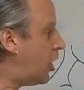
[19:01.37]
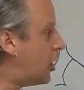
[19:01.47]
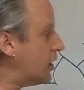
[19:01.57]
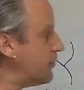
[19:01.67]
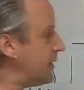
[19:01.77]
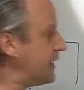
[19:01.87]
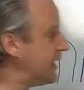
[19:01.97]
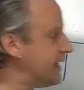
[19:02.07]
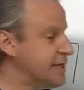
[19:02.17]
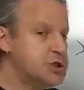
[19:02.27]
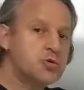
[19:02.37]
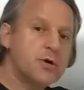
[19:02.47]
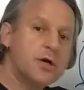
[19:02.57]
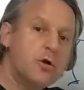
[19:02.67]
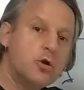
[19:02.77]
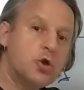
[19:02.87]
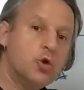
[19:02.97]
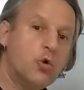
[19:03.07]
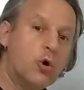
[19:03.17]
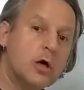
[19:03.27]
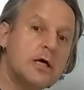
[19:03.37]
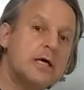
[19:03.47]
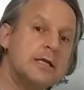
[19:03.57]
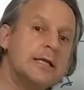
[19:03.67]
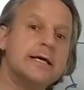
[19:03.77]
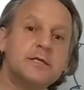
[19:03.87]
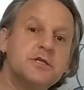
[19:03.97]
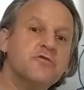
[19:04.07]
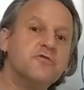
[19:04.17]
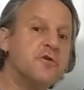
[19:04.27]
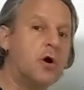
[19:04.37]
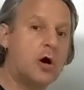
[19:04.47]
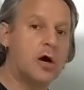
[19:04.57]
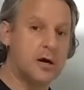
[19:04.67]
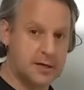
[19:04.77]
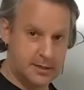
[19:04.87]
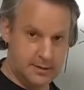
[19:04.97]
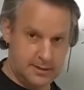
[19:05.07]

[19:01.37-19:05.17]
heart meaning Israel, your collective heart.